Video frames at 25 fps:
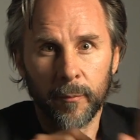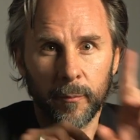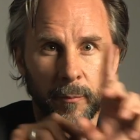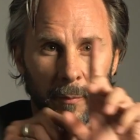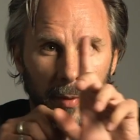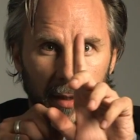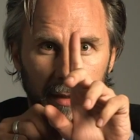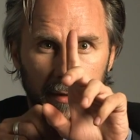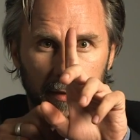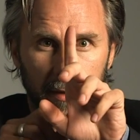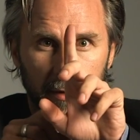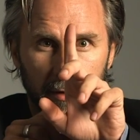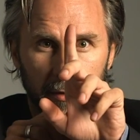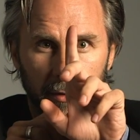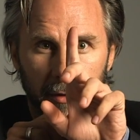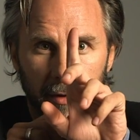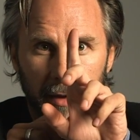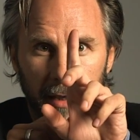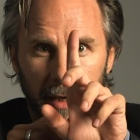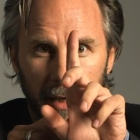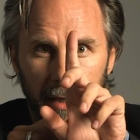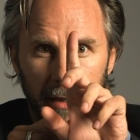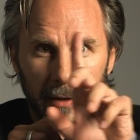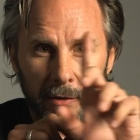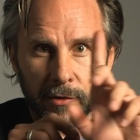but you
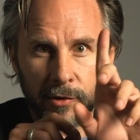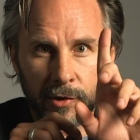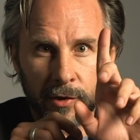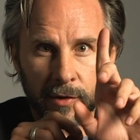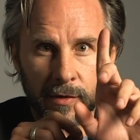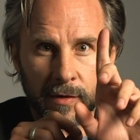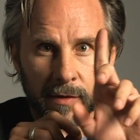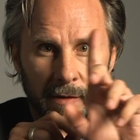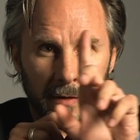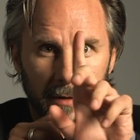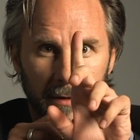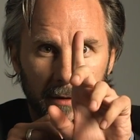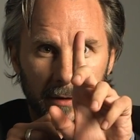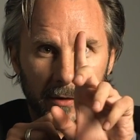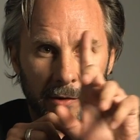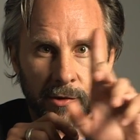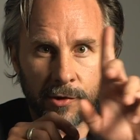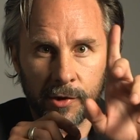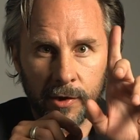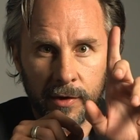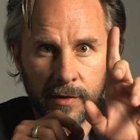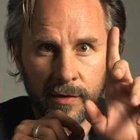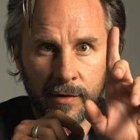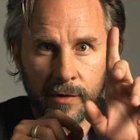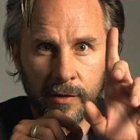can just
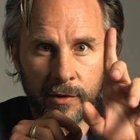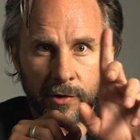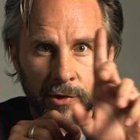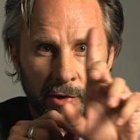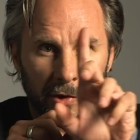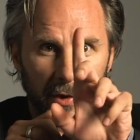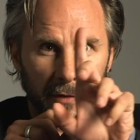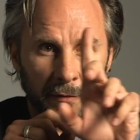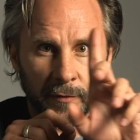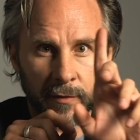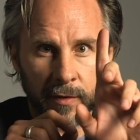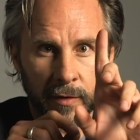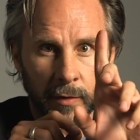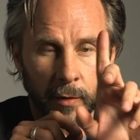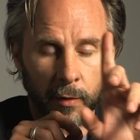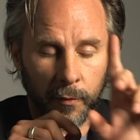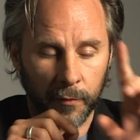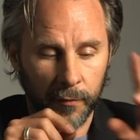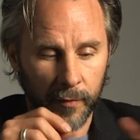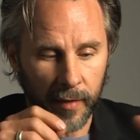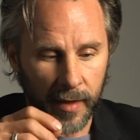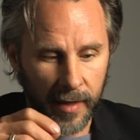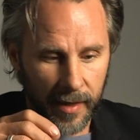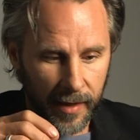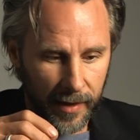shift it
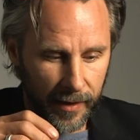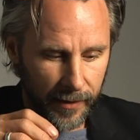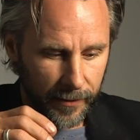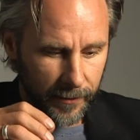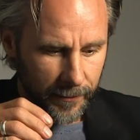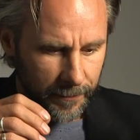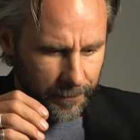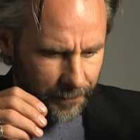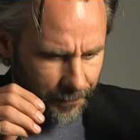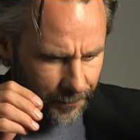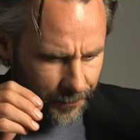off. And